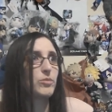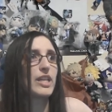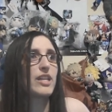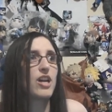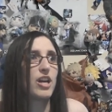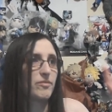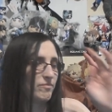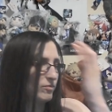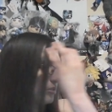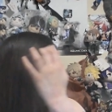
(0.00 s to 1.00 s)
what they are.
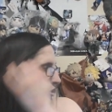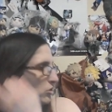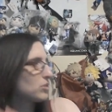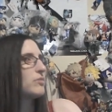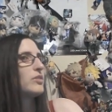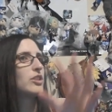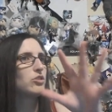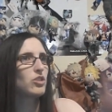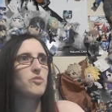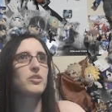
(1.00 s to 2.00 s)
What those what
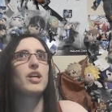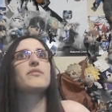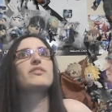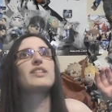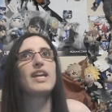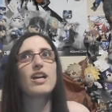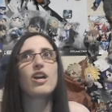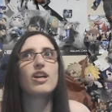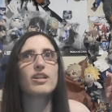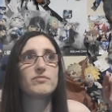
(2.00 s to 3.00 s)
those clones are. They
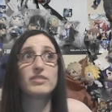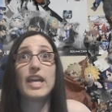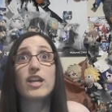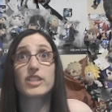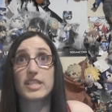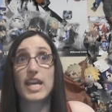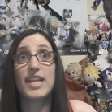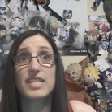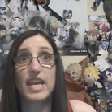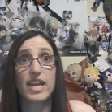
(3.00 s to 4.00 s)
are they are the
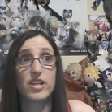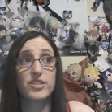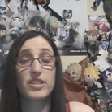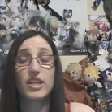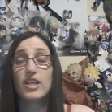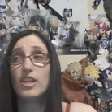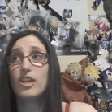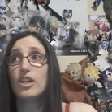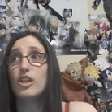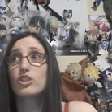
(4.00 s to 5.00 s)
Ten Tails.
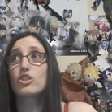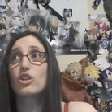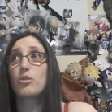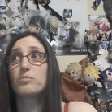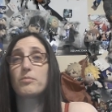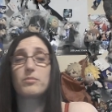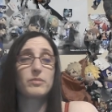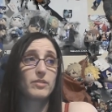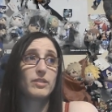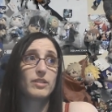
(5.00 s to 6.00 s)
So
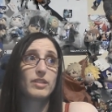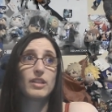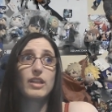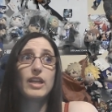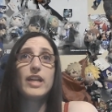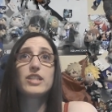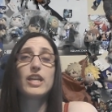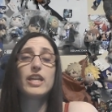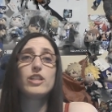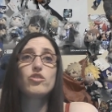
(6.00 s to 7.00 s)
it's
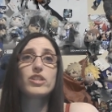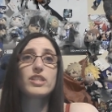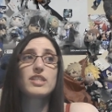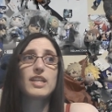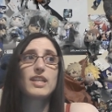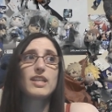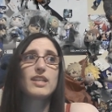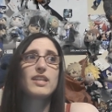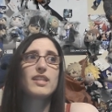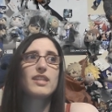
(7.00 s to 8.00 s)

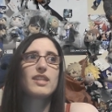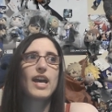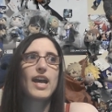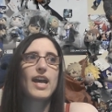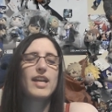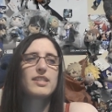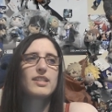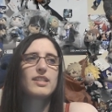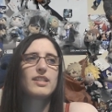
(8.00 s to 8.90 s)
interesting that